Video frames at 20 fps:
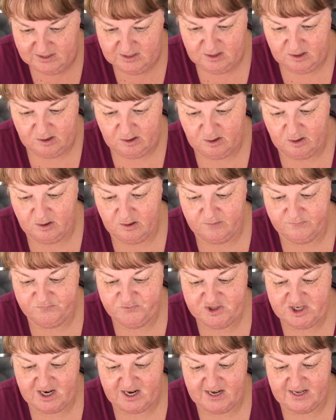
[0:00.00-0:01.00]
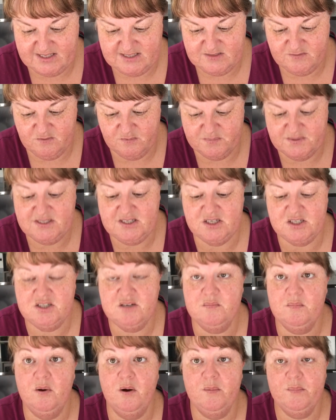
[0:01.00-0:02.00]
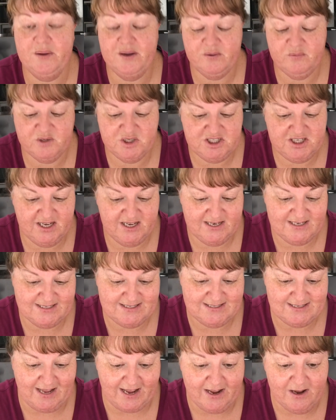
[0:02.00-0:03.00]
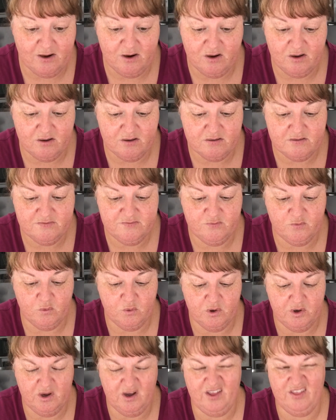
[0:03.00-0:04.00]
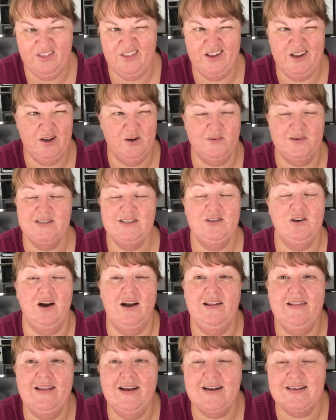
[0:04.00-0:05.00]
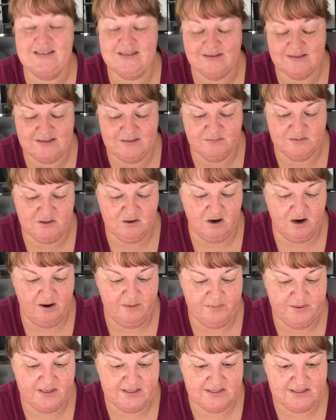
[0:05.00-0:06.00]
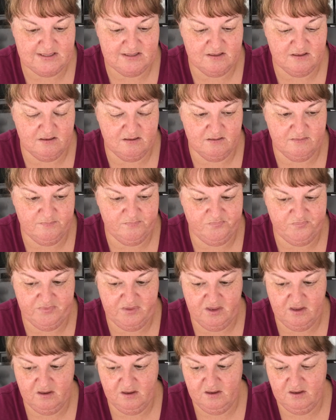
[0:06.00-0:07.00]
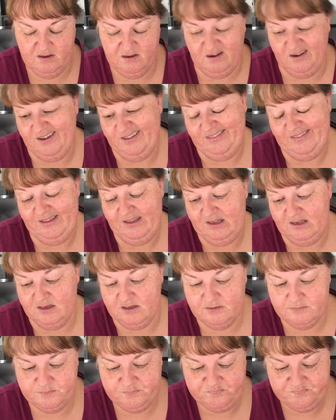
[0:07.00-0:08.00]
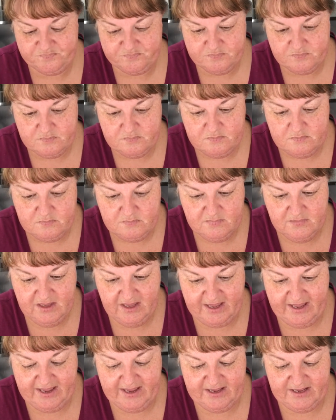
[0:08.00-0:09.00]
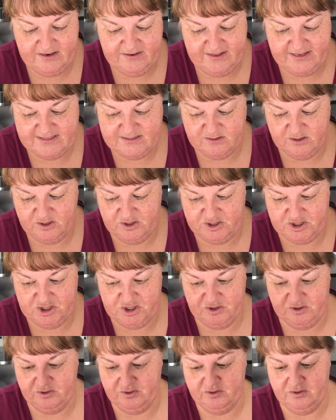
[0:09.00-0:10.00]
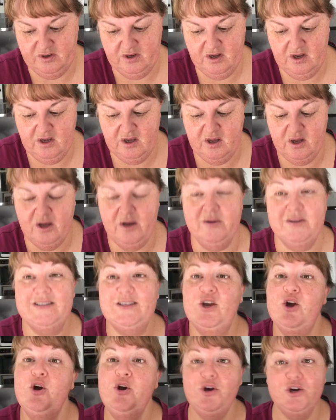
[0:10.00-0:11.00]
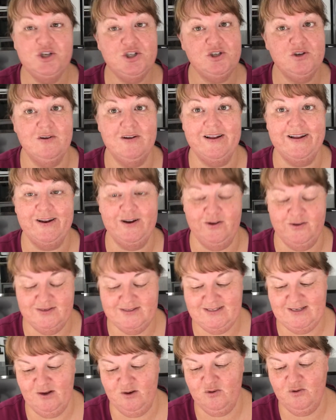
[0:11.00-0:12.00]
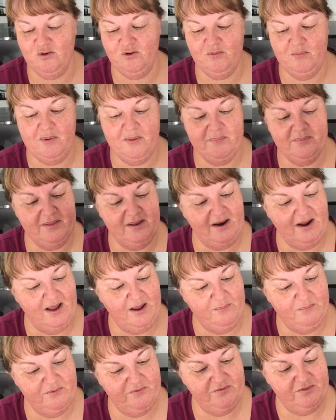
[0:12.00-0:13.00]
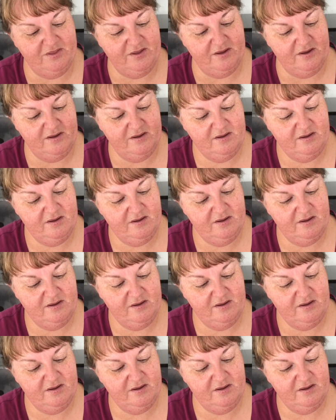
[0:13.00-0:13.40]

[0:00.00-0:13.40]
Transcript: of charts from Stitch and Mommy when she had a sale on for, I think it was 9,000 subscribers, I think. And these are her 2, it's Herschel and Lucy. I couldn't remember the name of the